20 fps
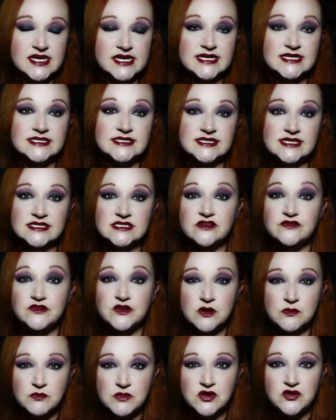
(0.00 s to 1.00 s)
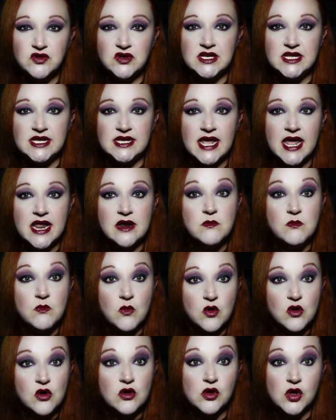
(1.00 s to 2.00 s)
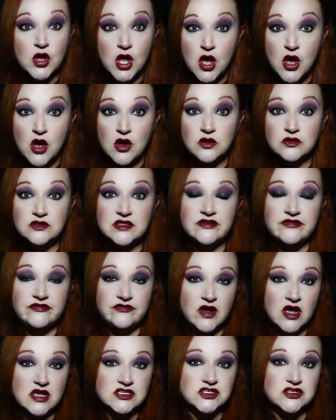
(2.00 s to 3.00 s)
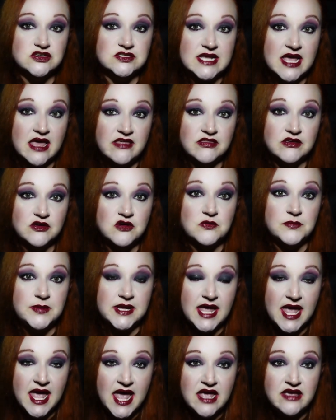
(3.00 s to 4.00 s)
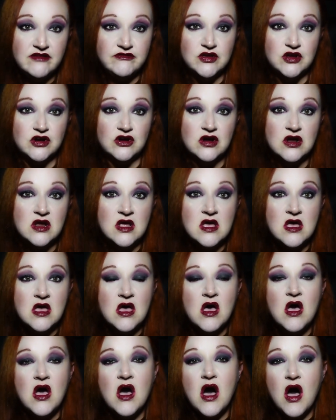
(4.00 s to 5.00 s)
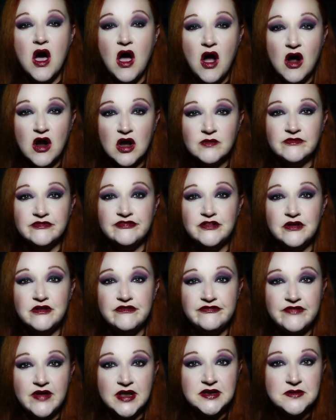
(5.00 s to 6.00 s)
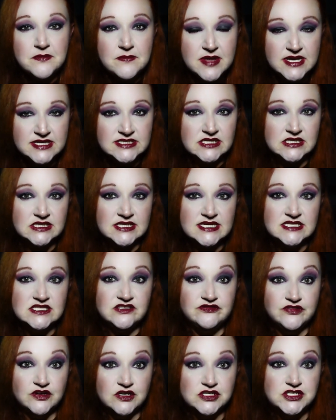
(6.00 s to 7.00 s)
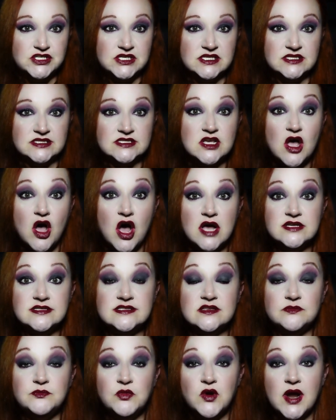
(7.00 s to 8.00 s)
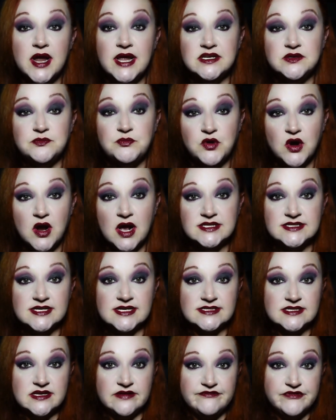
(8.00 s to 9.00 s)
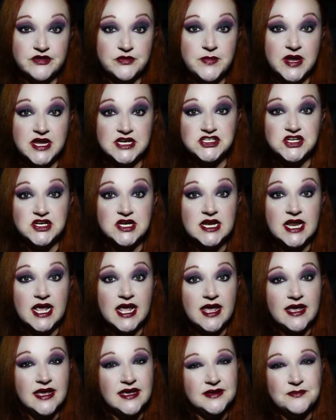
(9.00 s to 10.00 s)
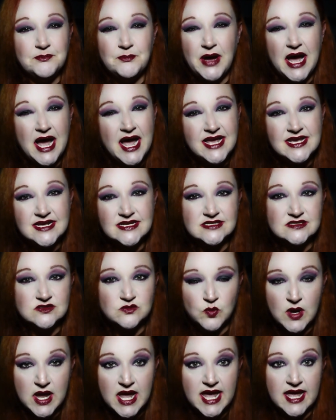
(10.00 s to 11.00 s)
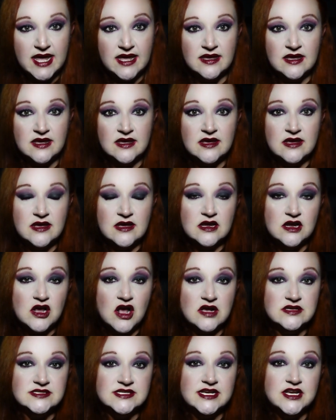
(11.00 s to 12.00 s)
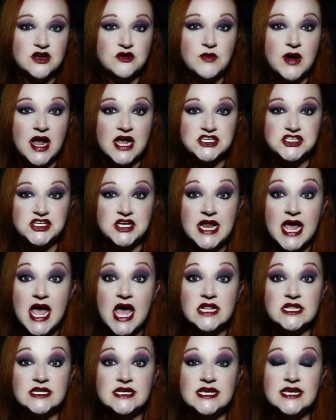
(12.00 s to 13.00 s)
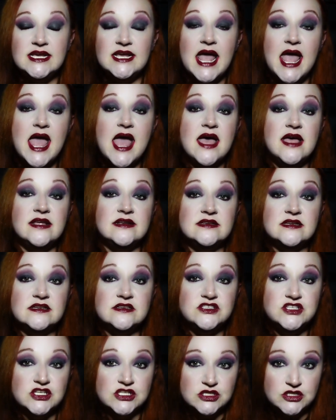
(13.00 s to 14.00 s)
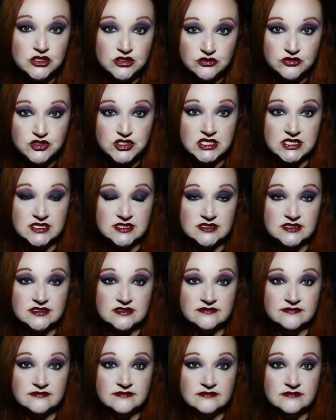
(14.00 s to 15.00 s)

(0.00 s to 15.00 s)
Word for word: like a sense of community and a moral code that fosters ethical behavior, harmful fundamentalist versions cause the brain to process information in a biased way, causing irrationality and delusions.